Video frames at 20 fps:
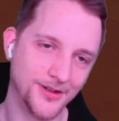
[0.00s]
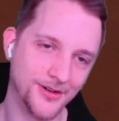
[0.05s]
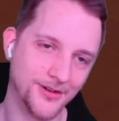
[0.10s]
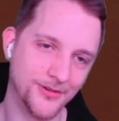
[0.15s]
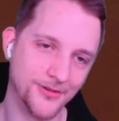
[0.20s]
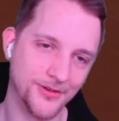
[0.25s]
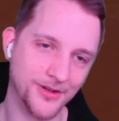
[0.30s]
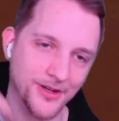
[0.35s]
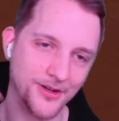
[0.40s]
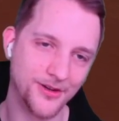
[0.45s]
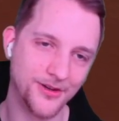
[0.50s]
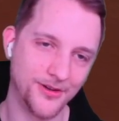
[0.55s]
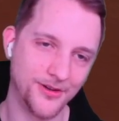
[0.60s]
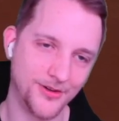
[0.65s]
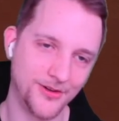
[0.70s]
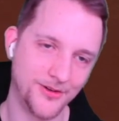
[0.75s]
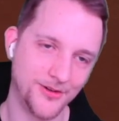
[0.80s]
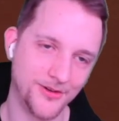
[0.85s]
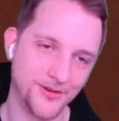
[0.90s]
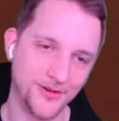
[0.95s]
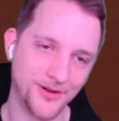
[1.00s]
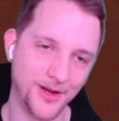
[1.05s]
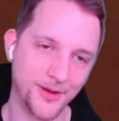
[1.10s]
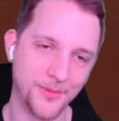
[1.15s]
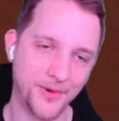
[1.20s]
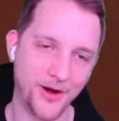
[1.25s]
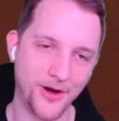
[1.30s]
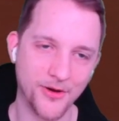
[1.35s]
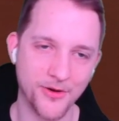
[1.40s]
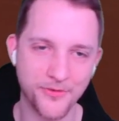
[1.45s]
Oh no, I'm
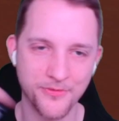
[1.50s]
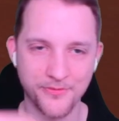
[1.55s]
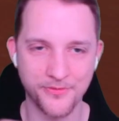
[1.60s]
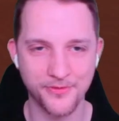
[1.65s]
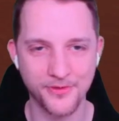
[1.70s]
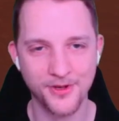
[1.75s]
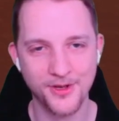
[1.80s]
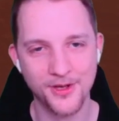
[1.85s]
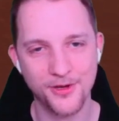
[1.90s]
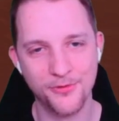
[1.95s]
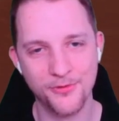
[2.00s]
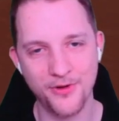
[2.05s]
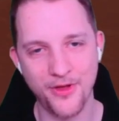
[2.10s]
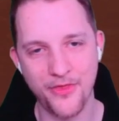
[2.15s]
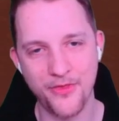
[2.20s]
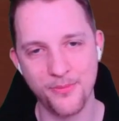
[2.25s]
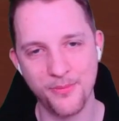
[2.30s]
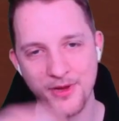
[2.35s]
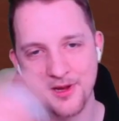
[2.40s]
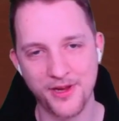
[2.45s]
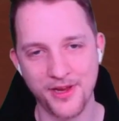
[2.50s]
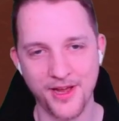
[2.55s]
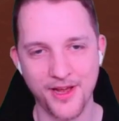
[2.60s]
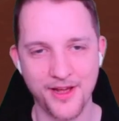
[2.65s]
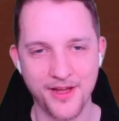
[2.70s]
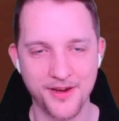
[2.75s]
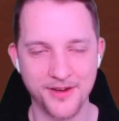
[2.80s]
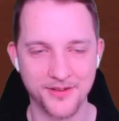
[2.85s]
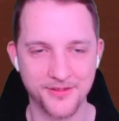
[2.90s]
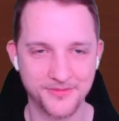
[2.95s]
out of rhythm
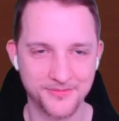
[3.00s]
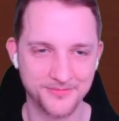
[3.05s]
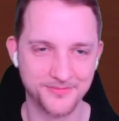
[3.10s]
again.